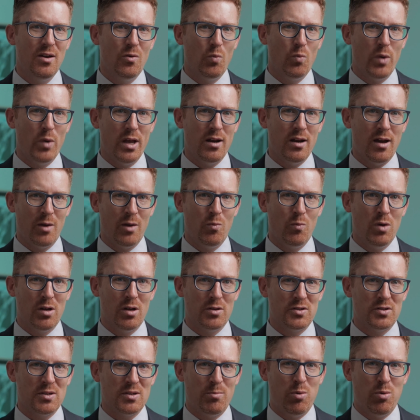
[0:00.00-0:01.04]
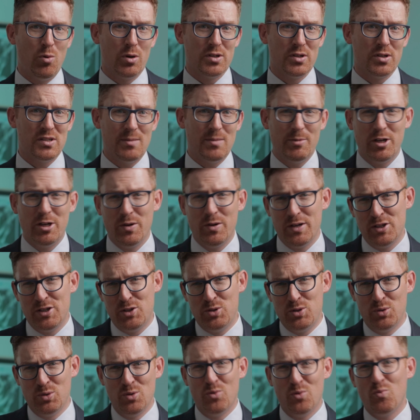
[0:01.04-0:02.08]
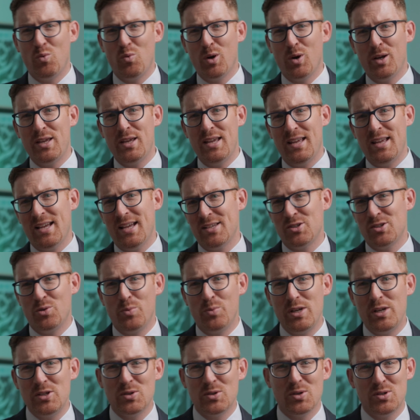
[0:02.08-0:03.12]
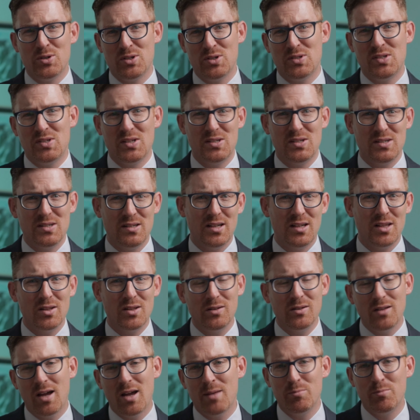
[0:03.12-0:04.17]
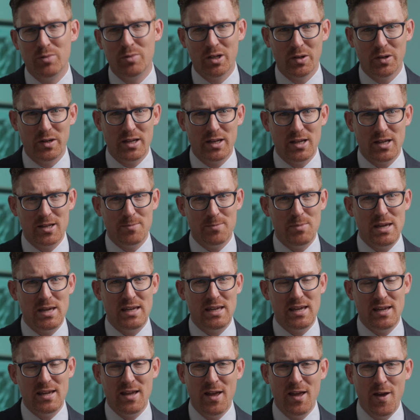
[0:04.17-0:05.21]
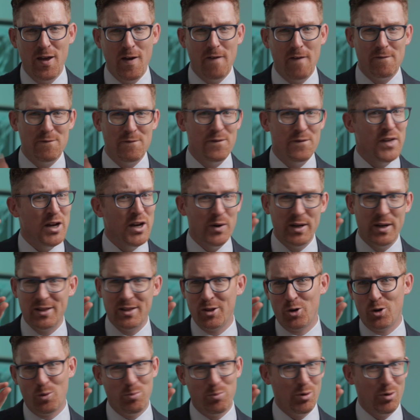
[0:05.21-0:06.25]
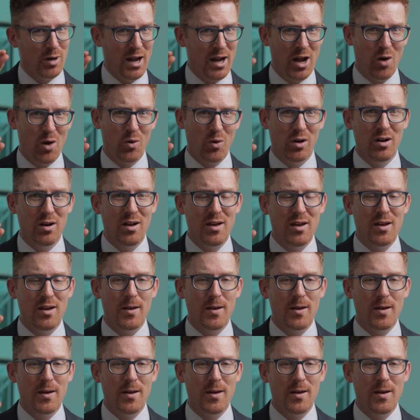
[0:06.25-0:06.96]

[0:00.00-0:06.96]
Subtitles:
When I was a poor seminary student working as a research assistant in the library and making very little per hour,